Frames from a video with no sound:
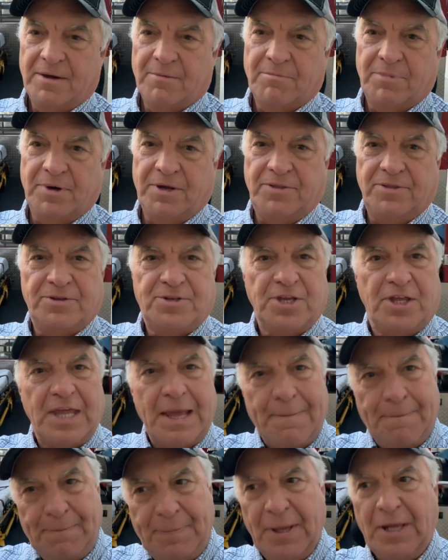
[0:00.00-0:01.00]
But so they
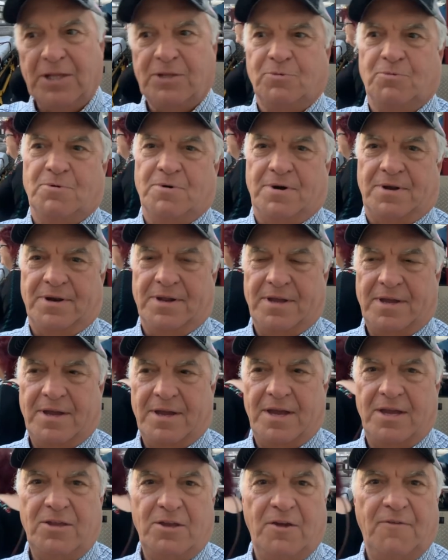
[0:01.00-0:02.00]
built one
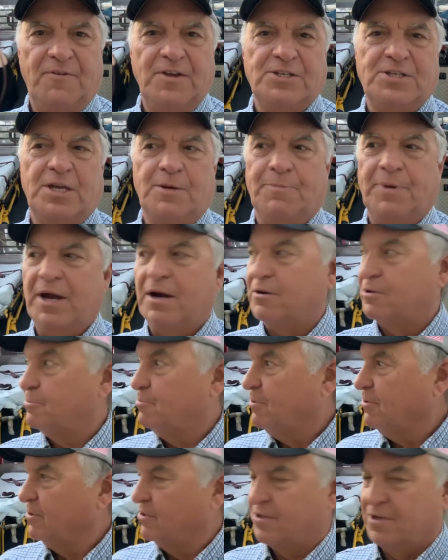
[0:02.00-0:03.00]
at U V C Power
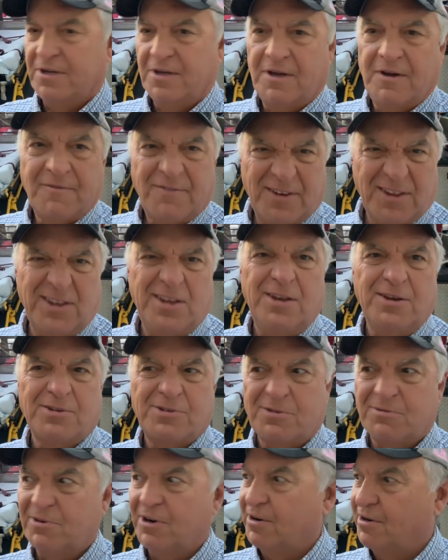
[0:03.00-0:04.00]
Sports for the
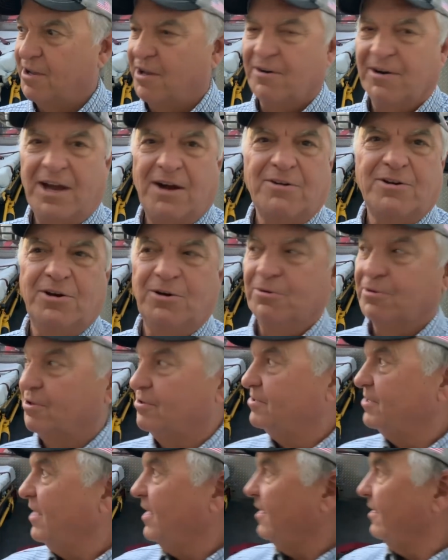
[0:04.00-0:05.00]
Houston Rodeo. How cool
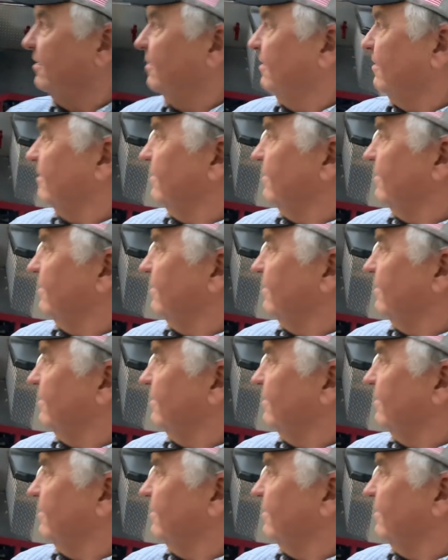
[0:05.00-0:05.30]
is that? Look,